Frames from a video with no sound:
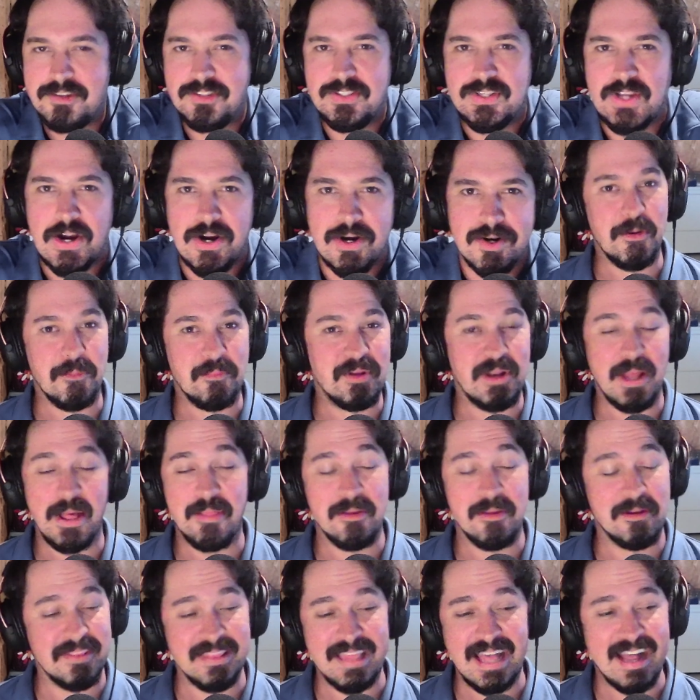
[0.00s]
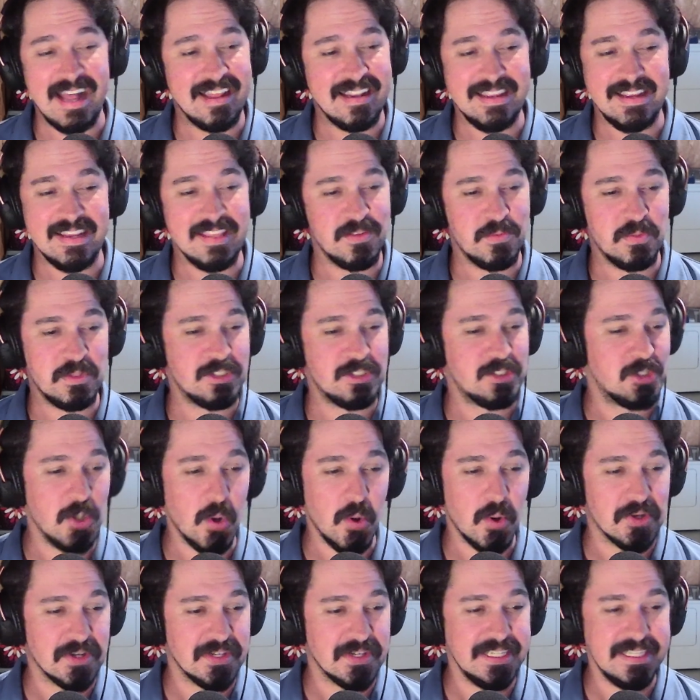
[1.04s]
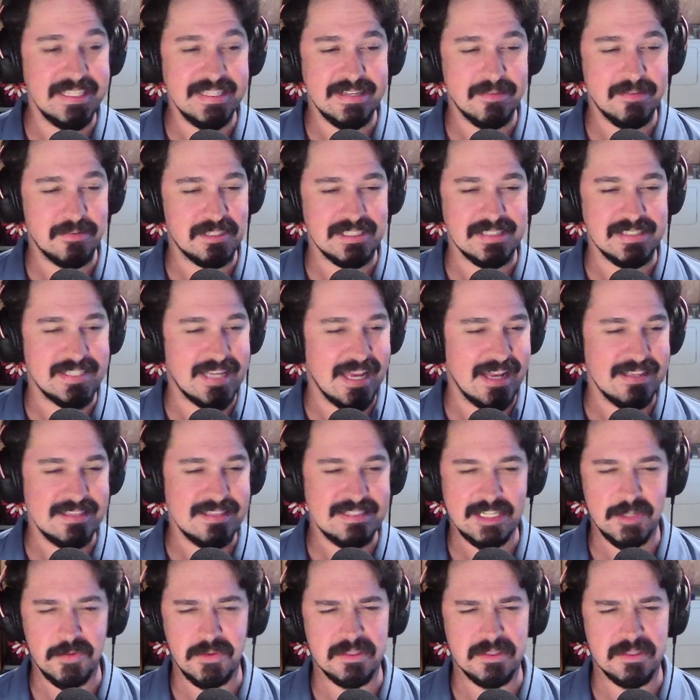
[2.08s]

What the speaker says: Dark? But other than that, it was gory, it was intense, it was